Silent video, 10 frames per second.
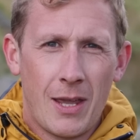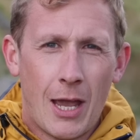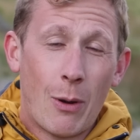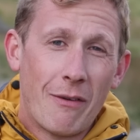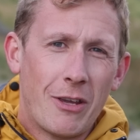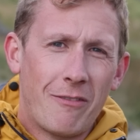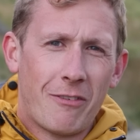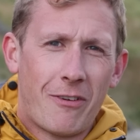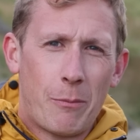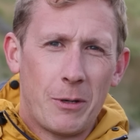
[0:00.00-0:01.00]
However, if
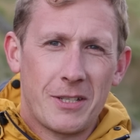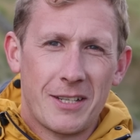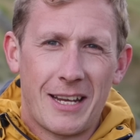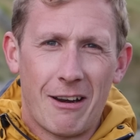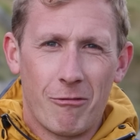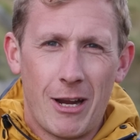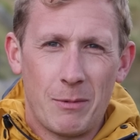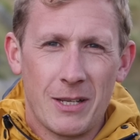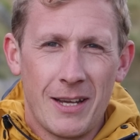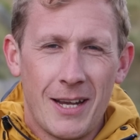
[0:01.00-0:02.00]
the fabric does get ripped,
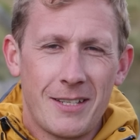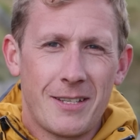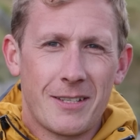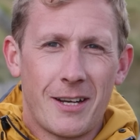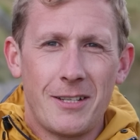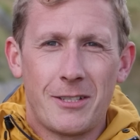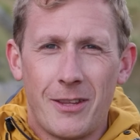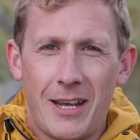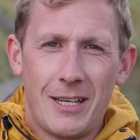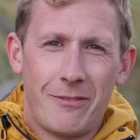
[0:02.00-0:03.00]
it's designed so
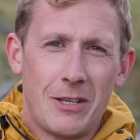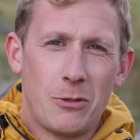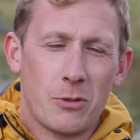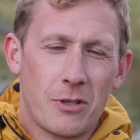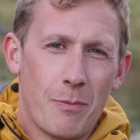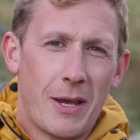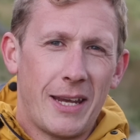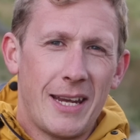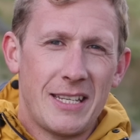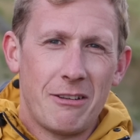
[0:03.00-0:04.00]
that individuals can
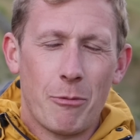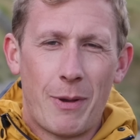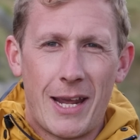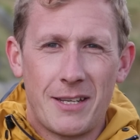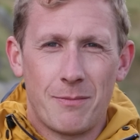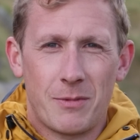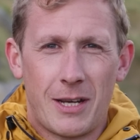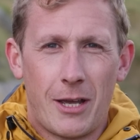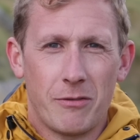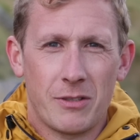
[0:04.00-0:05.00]
make easy repairs
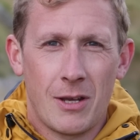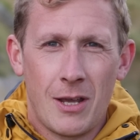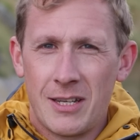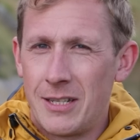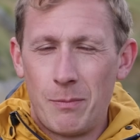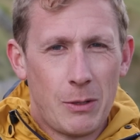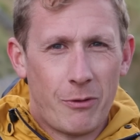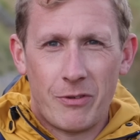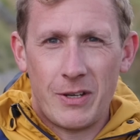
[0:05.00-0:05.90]
themselves, simply with